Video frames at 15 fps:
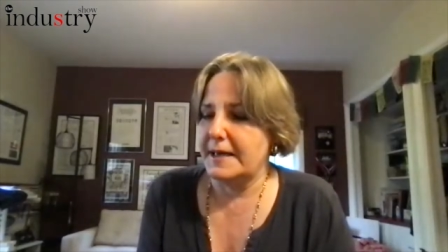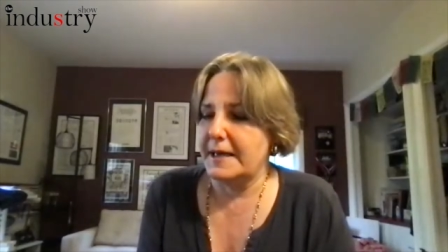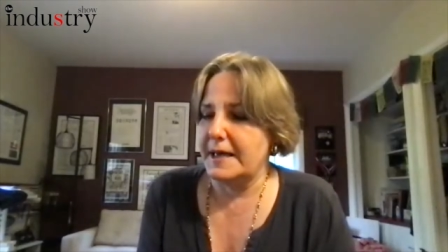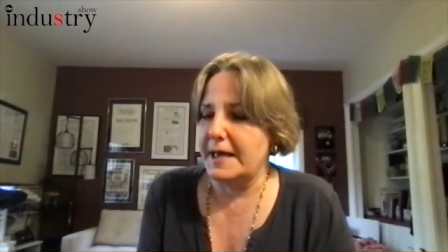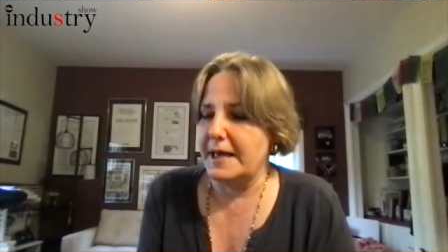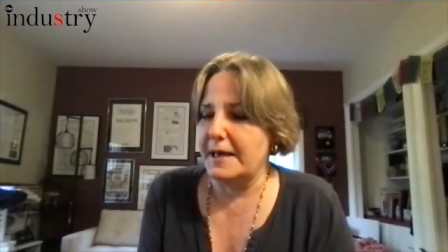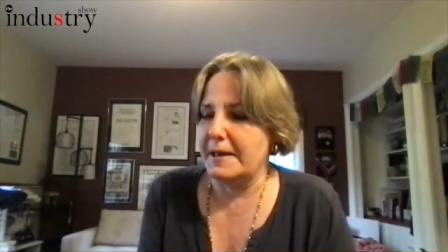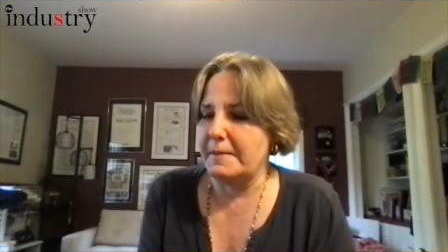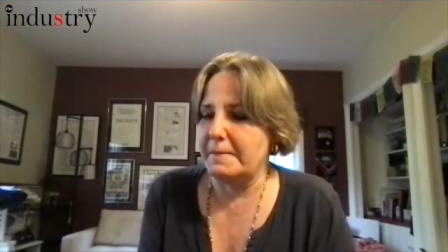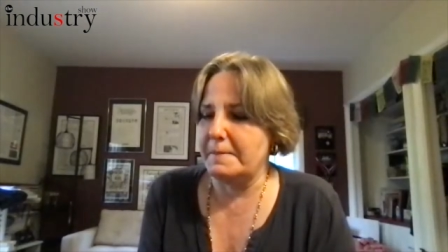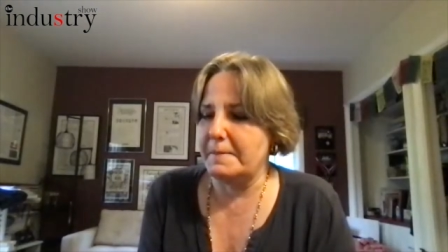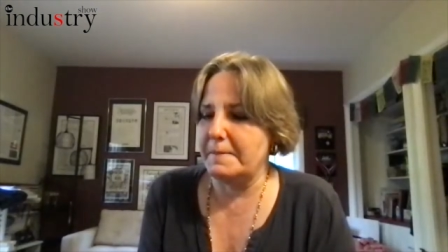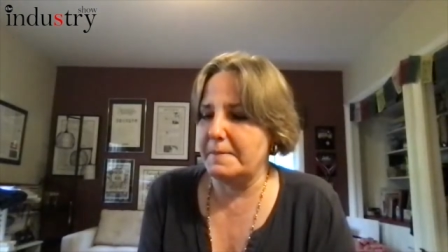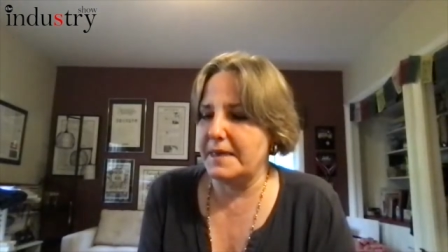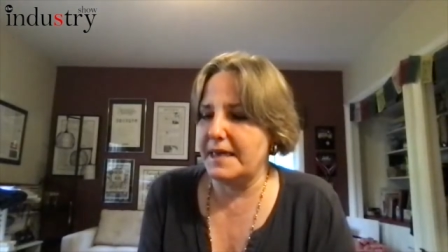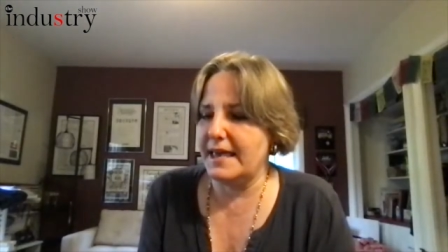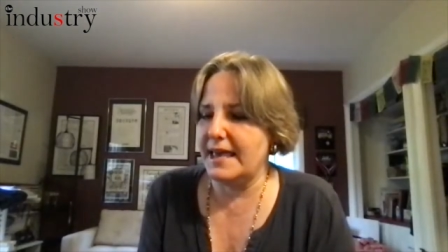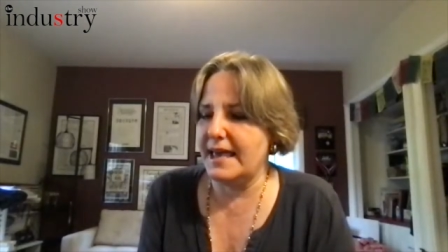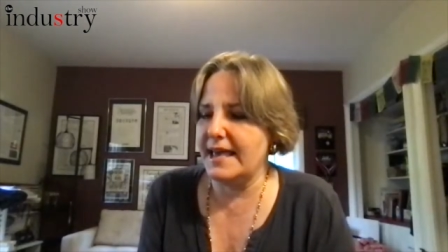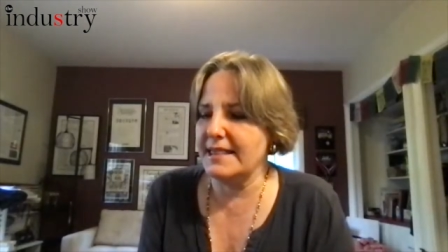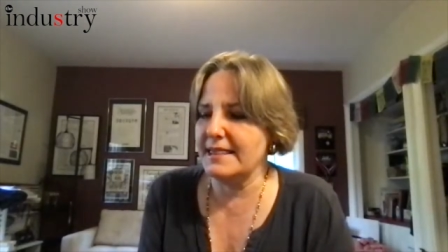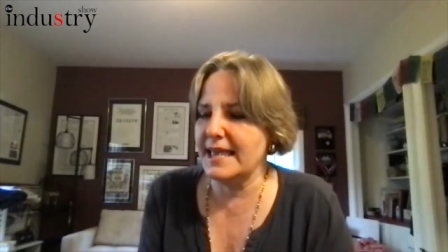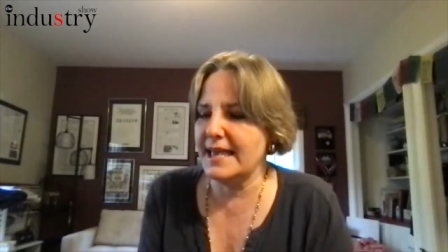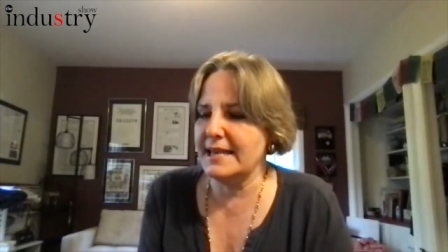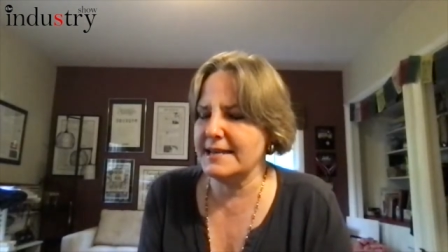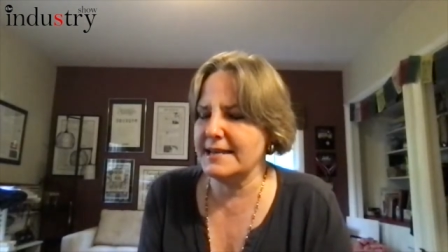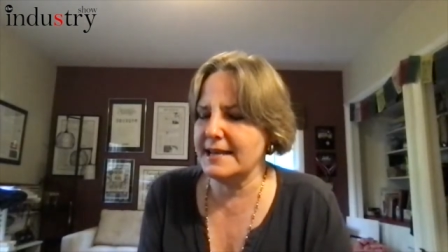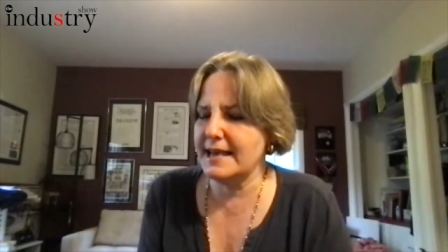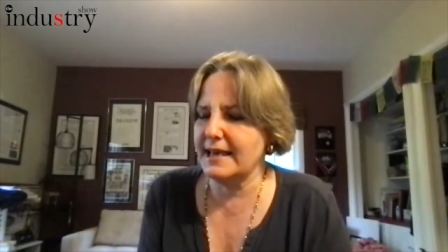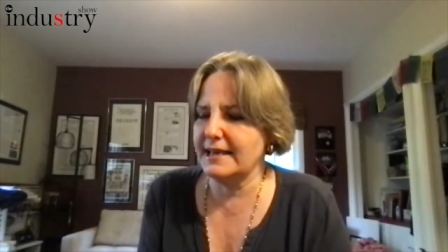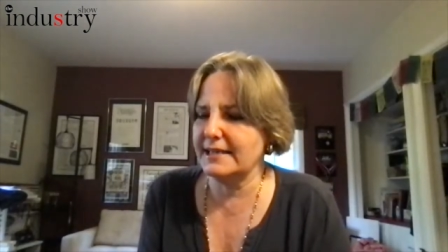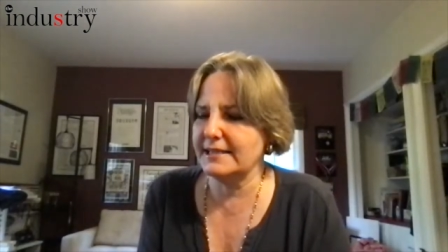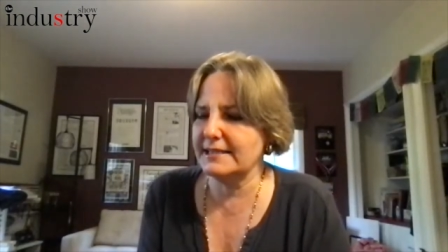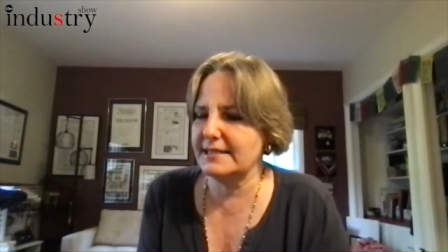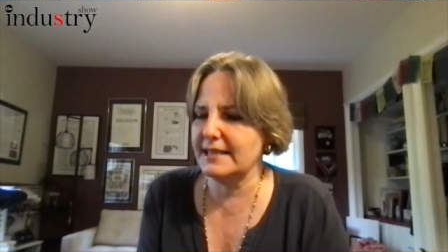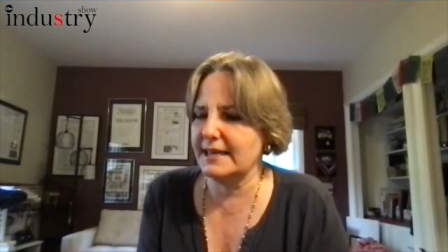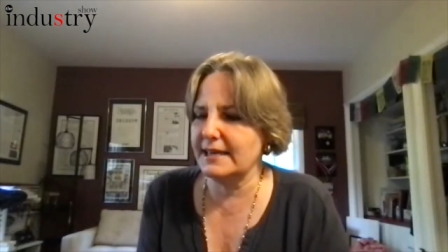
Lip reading: Um, and then I guess